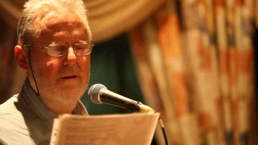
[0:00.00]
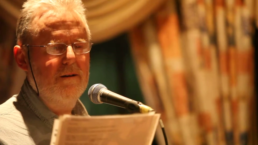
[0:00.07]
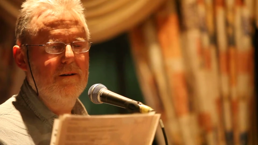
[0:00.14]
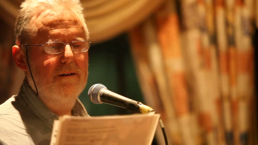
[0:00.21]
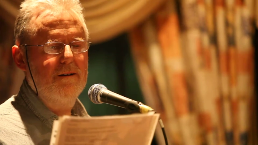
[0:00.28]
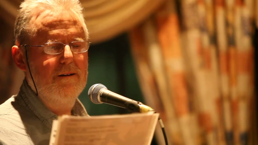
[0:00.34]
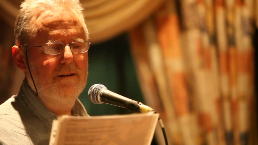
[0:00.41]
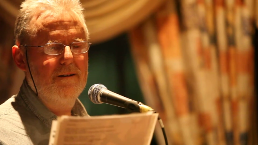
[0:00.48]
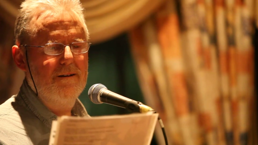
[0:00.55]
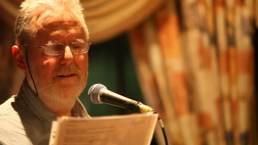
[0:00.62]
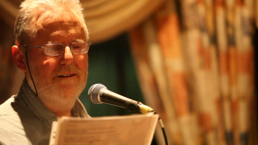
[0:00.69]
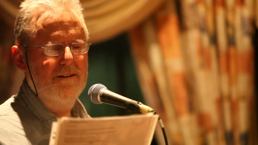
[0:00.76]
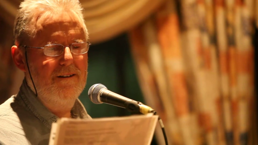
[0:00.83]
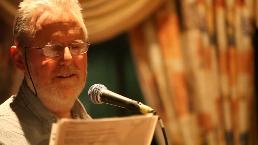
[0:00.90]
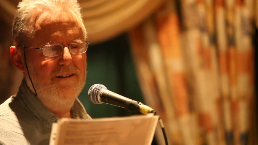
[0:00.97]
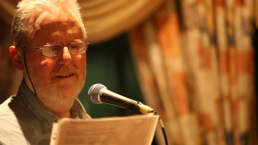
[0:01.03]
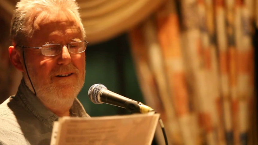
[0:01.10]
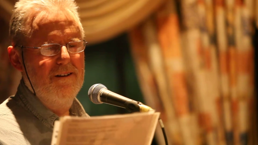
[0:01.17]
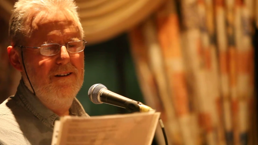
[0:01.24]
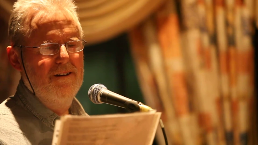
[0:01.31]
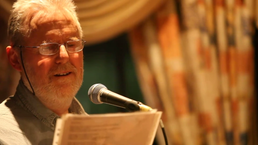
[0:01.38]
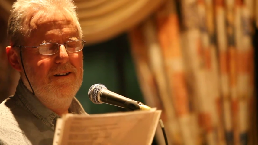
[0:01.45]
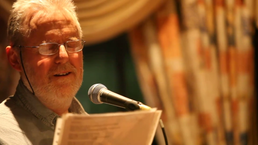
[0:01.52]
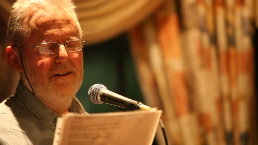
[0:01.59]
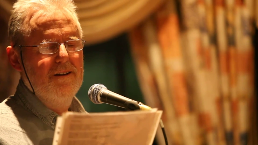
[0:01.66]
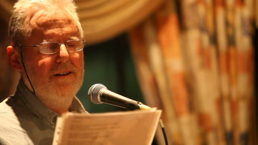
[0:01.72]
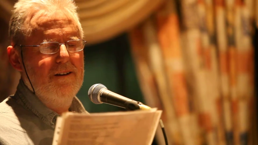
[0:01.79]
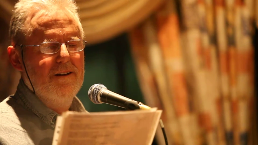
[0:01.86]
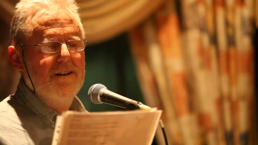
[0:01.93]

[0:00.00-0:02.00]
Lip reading: Nothing is said.